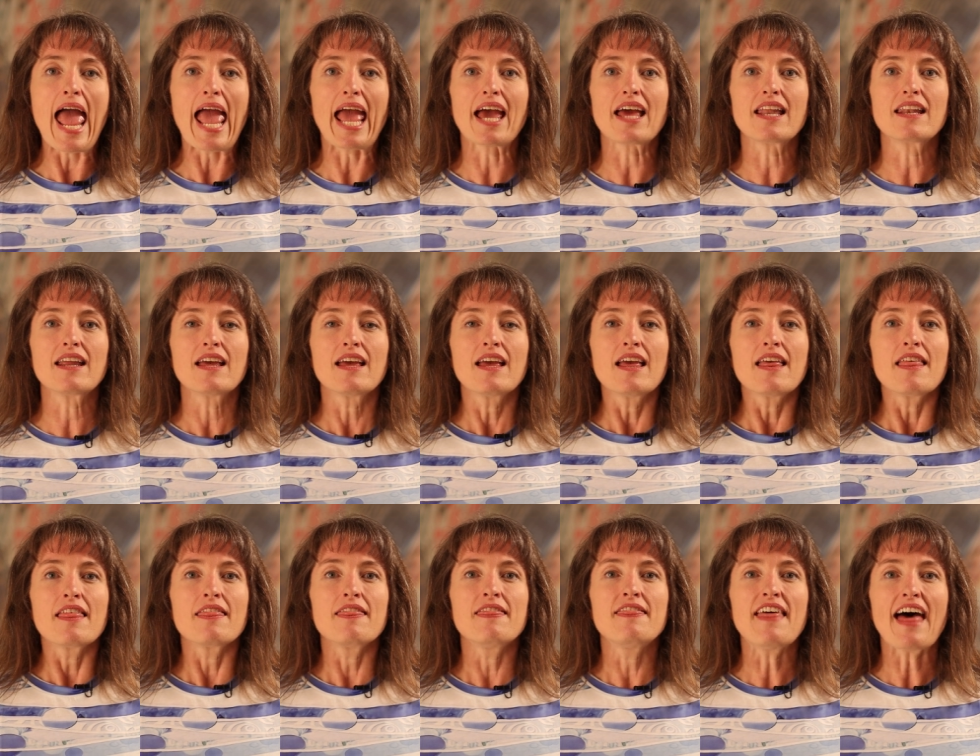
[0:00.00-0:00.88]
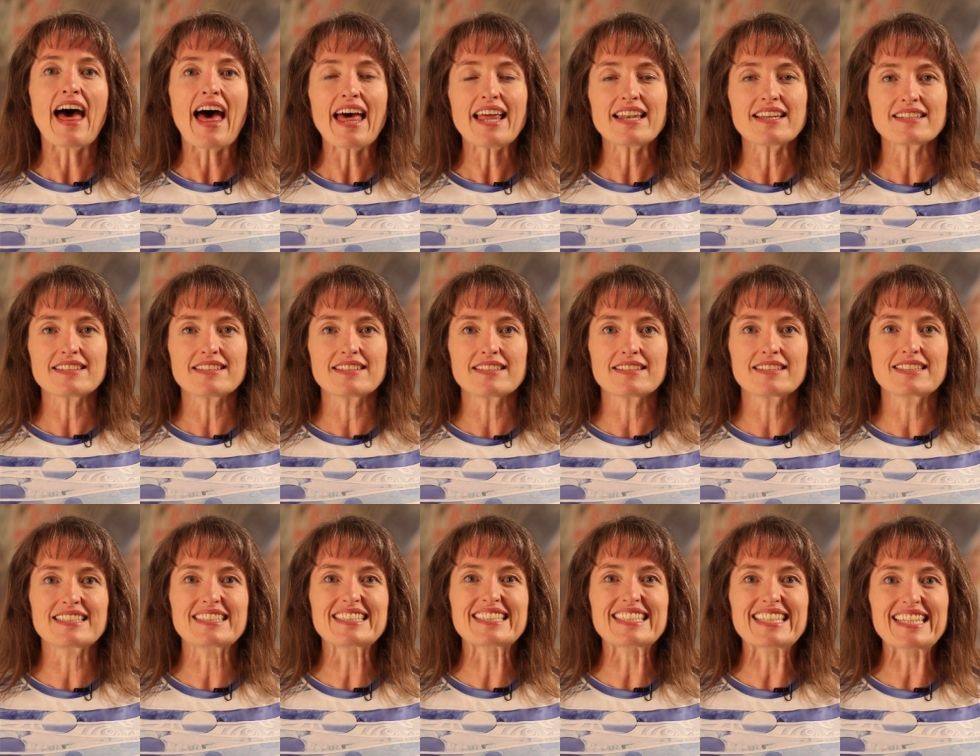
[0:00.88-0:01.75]
And that
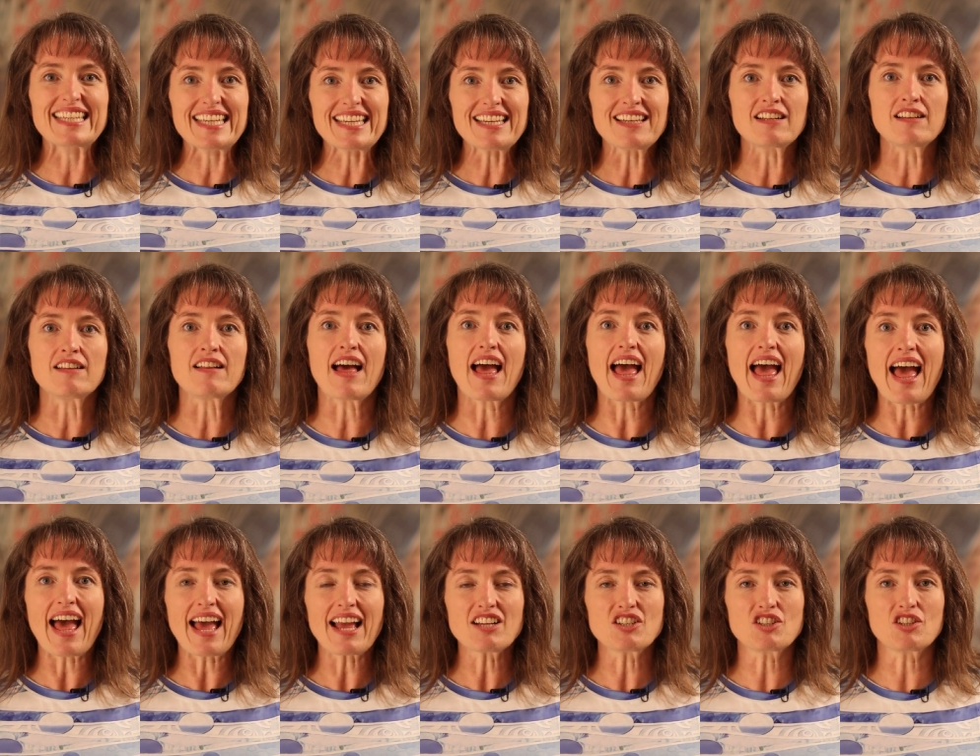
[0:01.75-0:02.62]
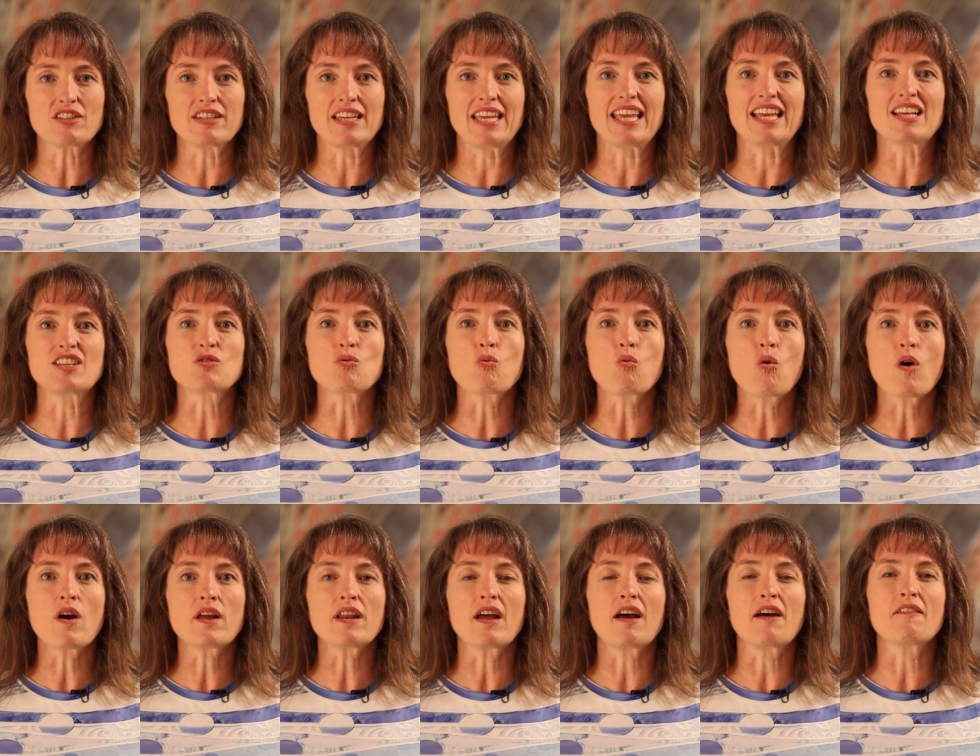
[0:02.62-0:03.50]
skill actually is
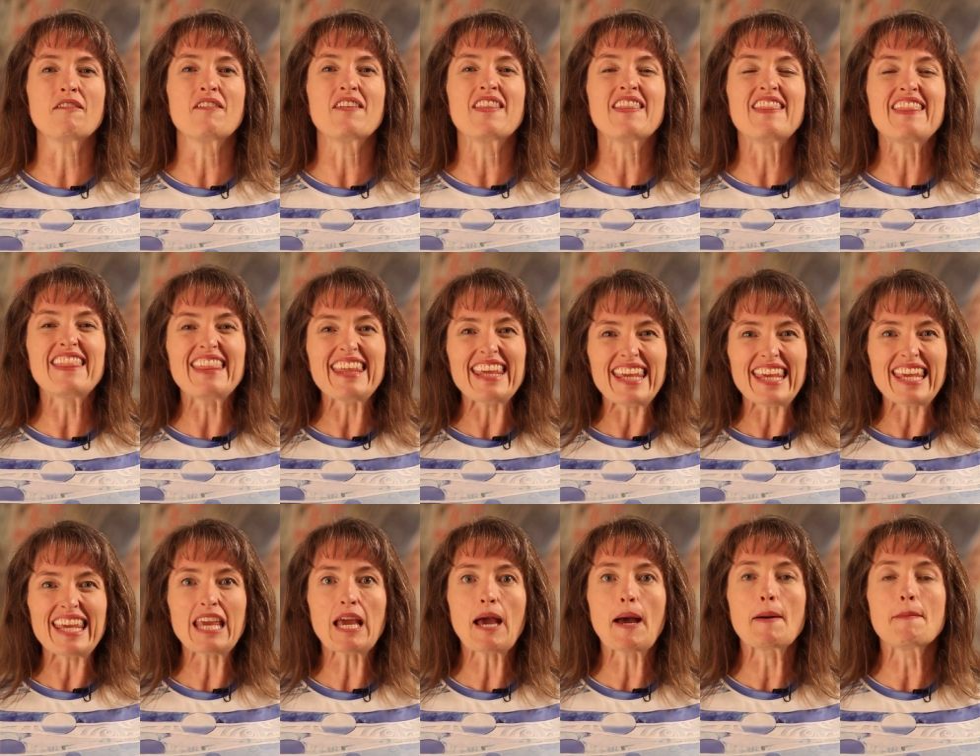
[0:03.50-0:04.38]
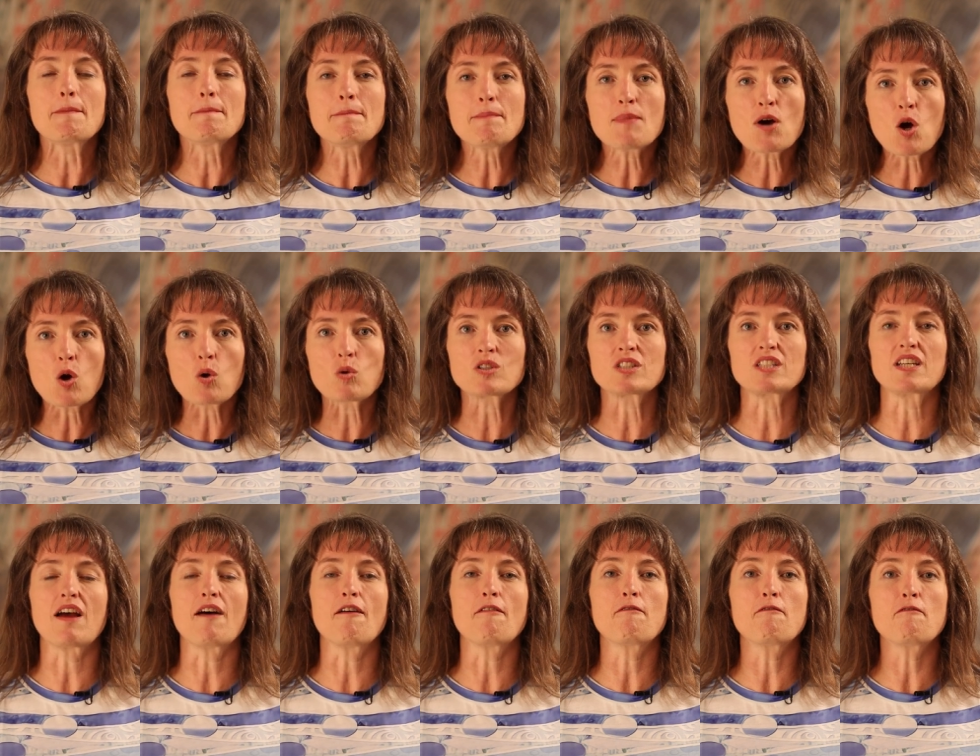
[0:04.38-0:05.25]
one of the
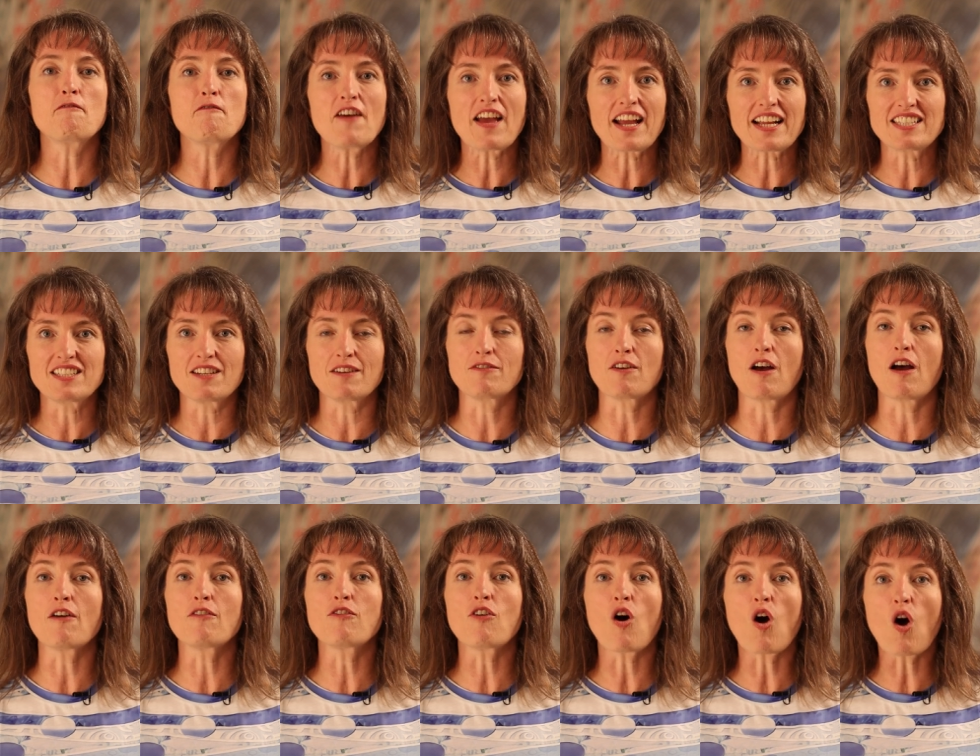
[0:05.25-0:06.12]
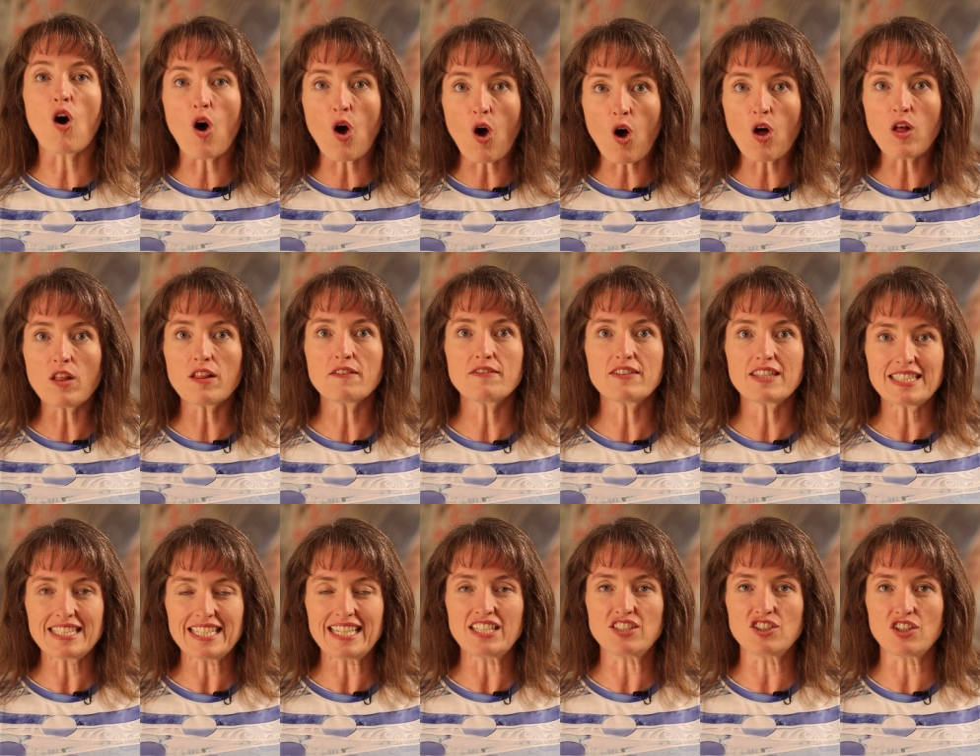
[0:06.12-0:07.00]
most effective of all of
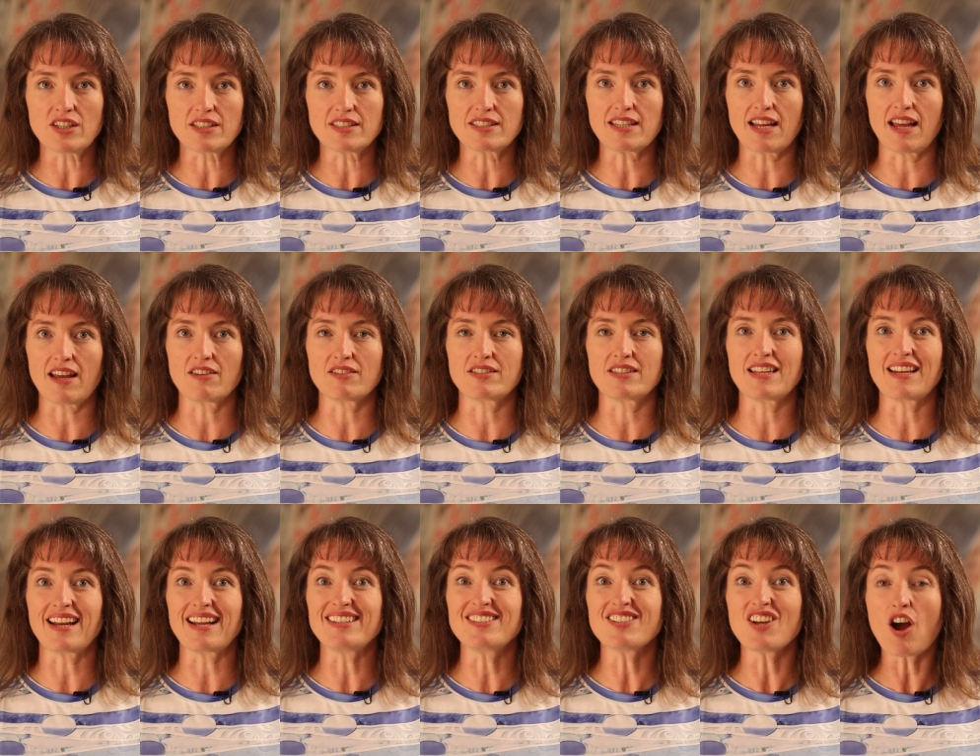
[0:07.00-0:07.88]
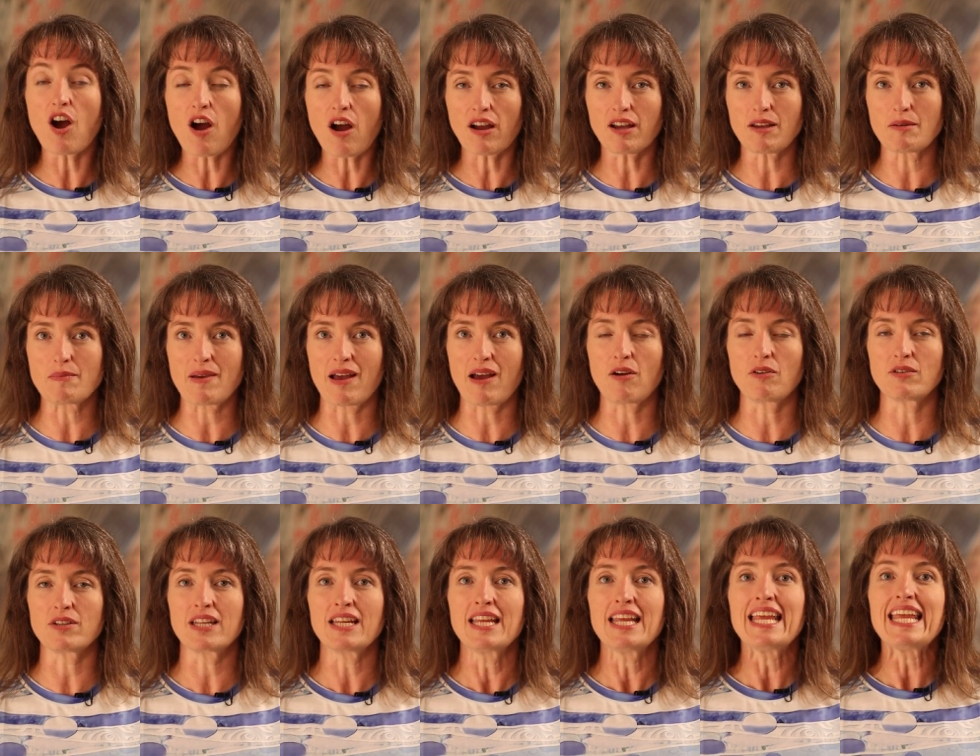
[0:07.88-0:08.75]
the teaching styles that I talk
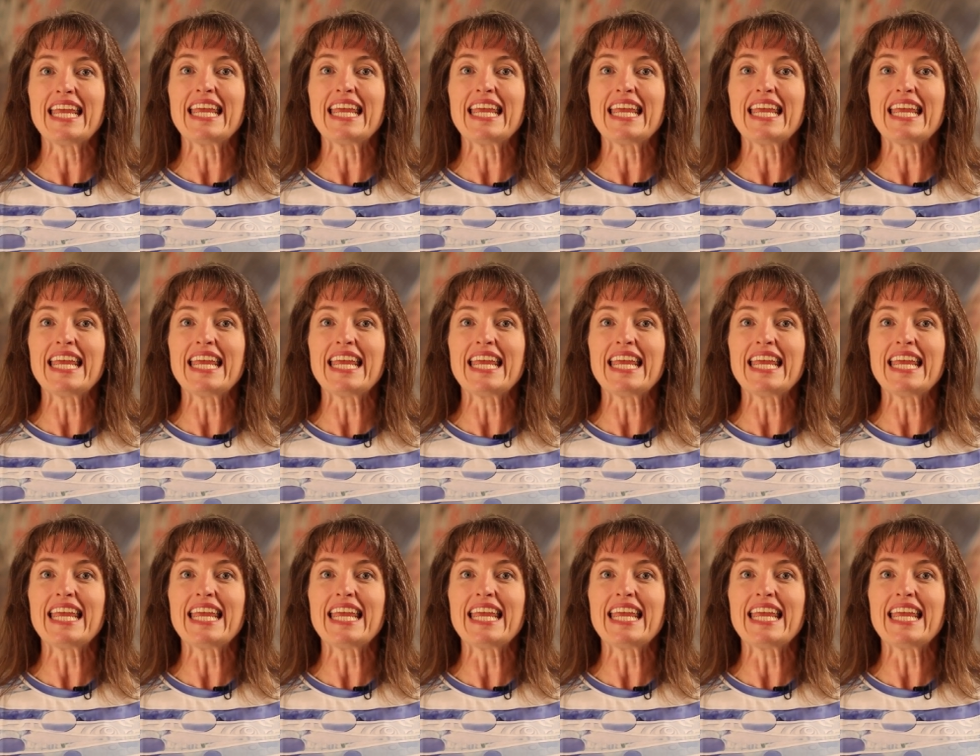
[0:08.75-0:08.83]
about